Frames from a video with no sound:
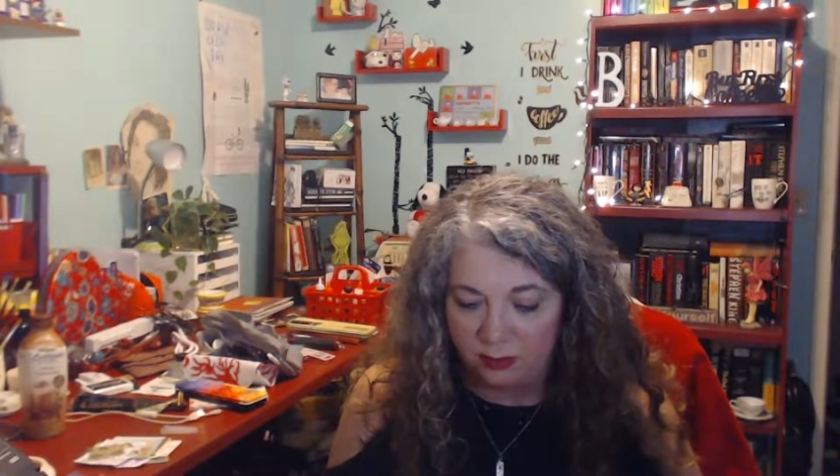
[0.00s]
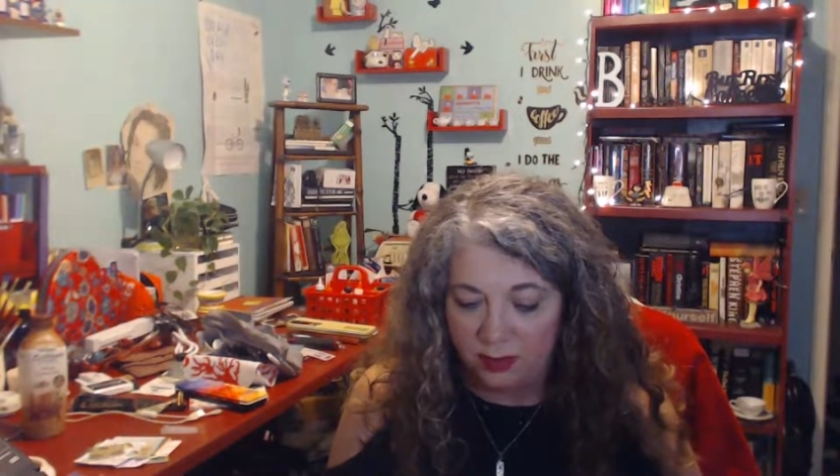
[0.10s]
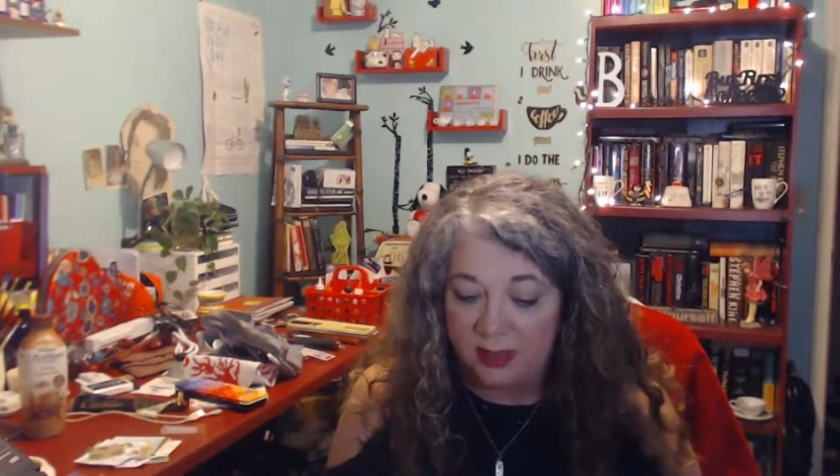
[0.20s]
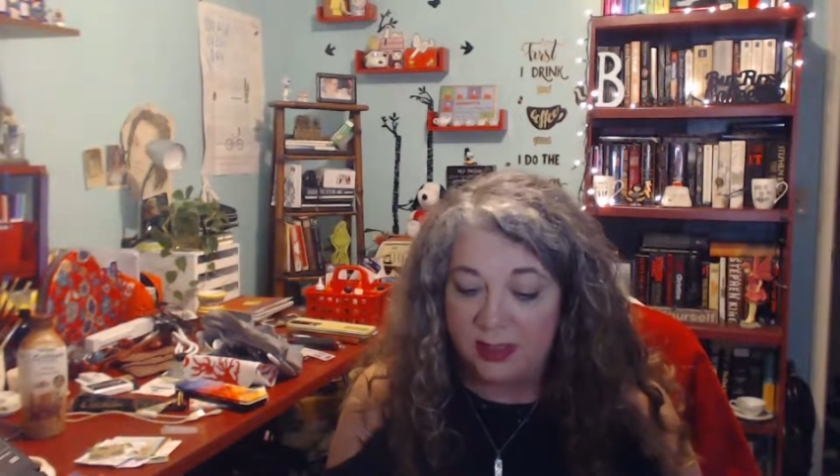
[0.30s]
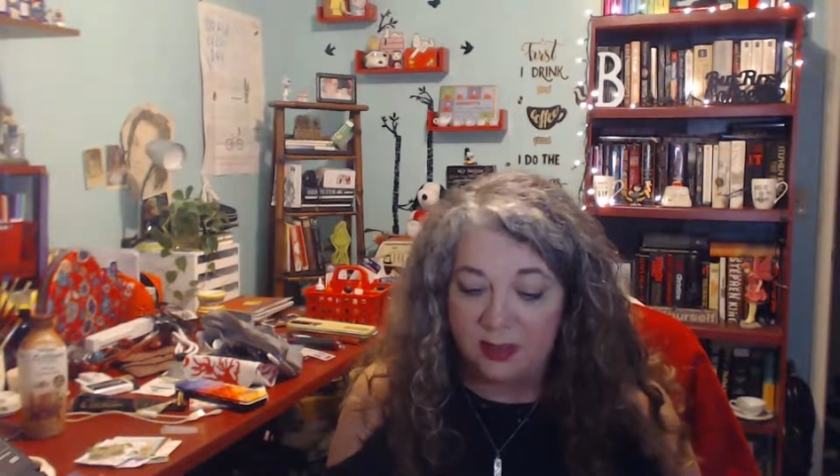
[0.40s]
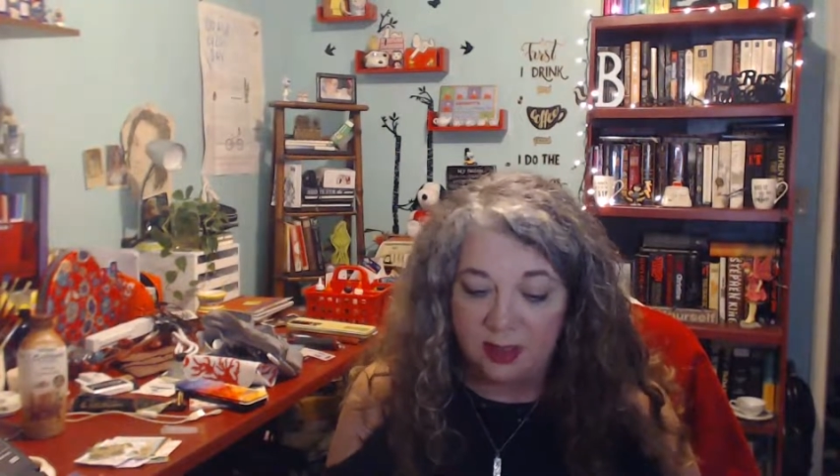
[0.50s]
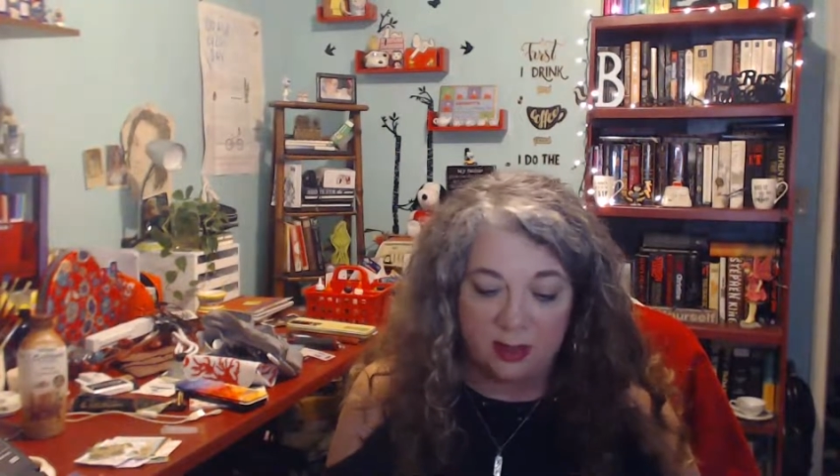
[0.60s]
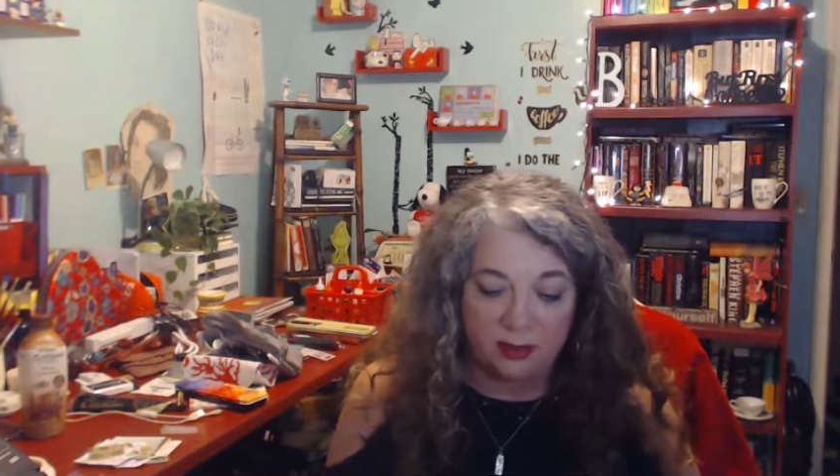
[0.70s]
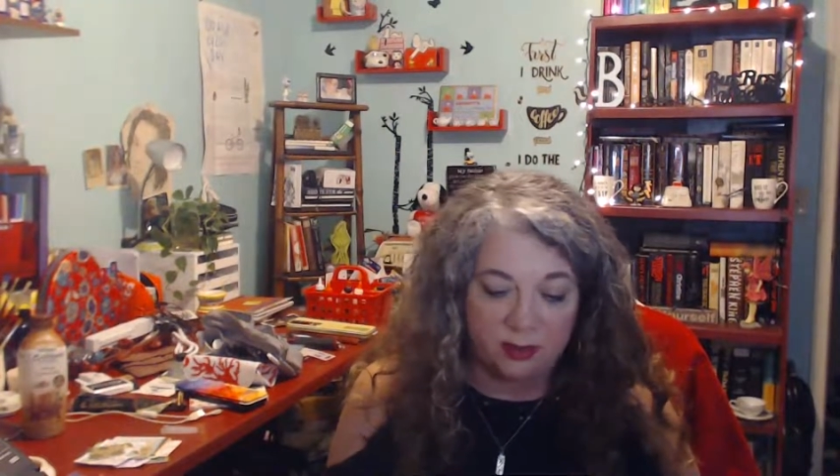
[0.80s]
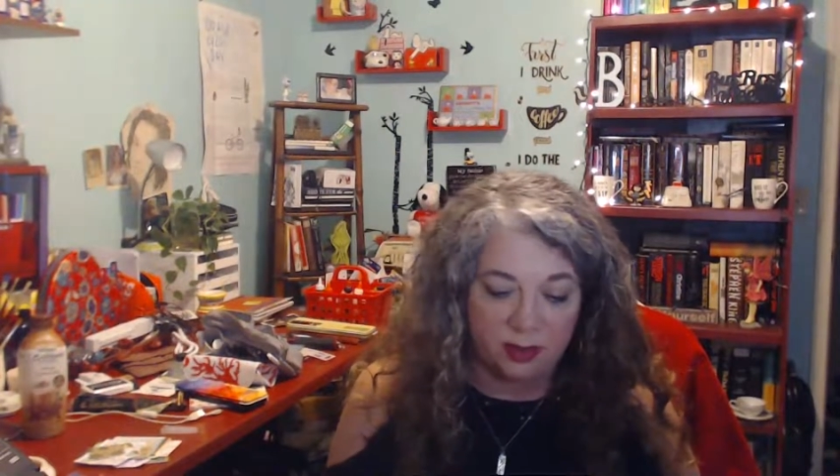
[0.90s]
It's in the
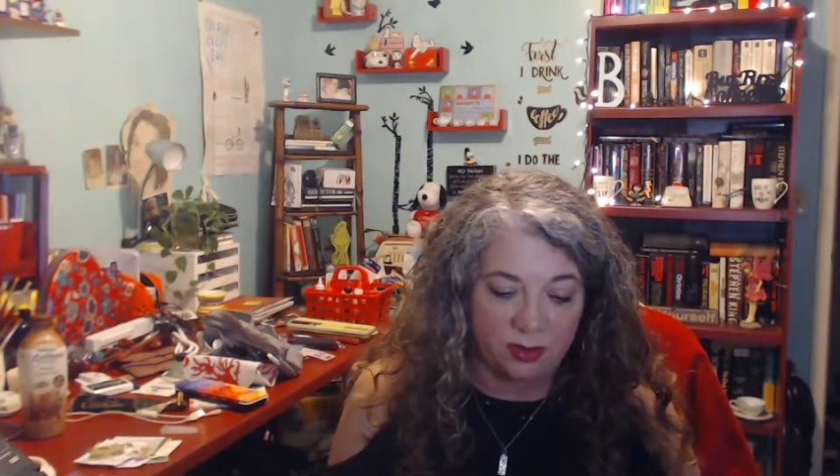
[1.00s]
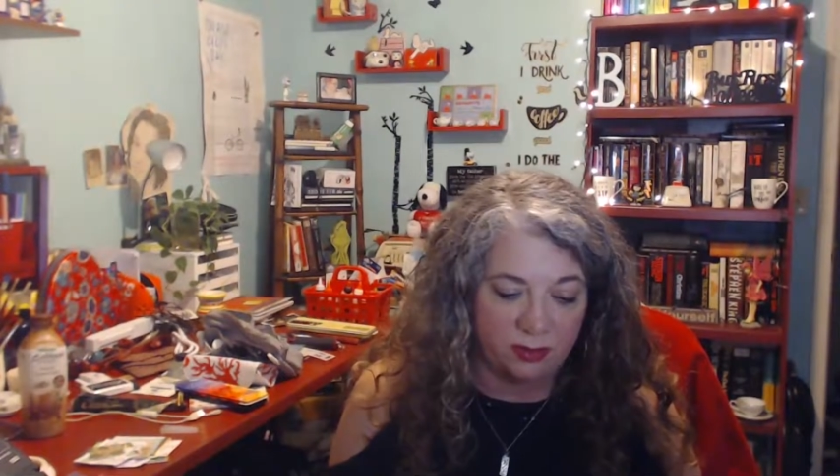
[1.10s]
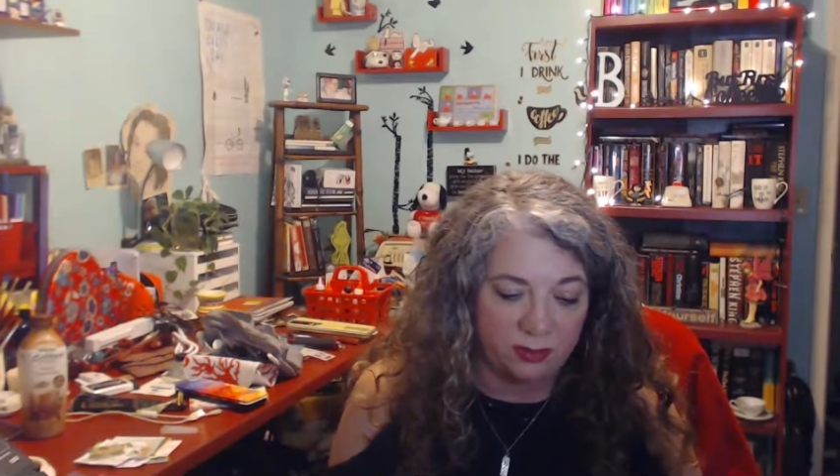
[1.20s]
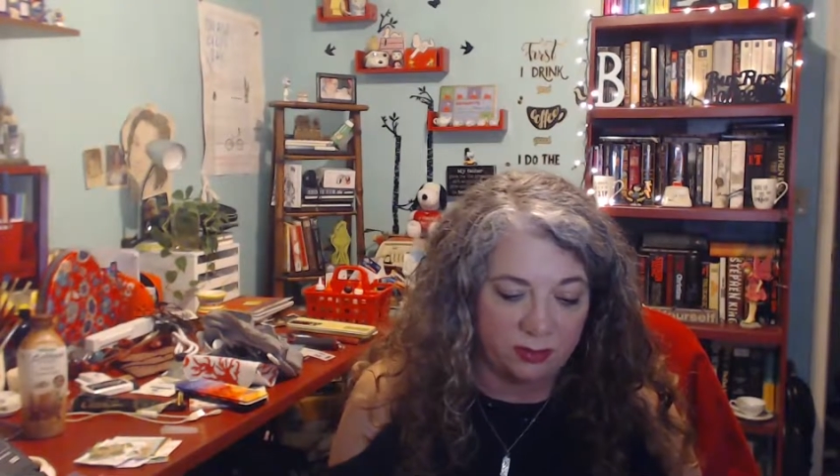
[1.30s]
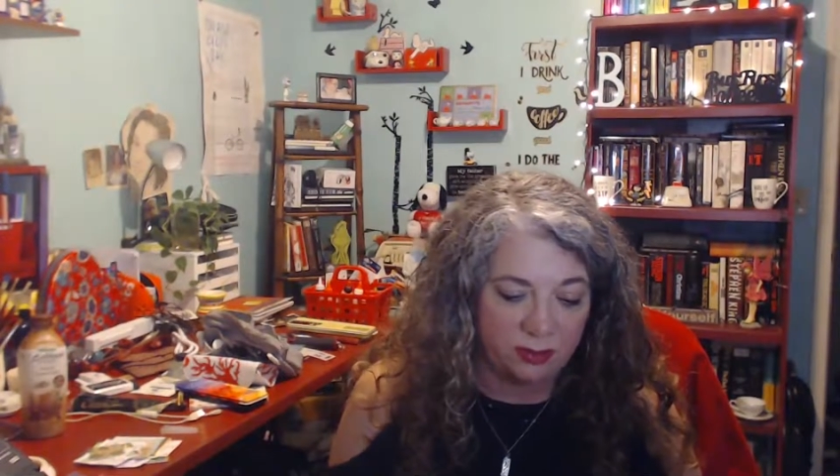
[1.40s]
other journal.